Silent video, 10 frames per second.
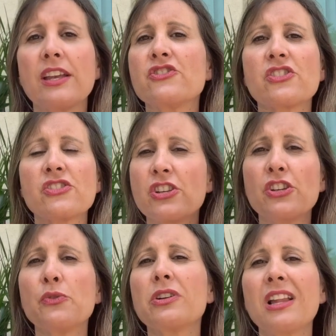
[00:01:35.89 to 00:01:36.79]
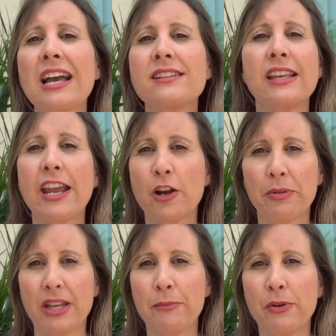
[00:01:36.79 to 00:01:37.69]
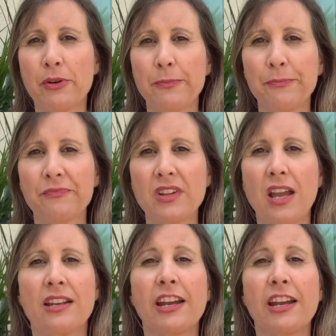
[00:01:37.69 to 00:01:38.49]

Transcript: is just to utilize the airplane mode.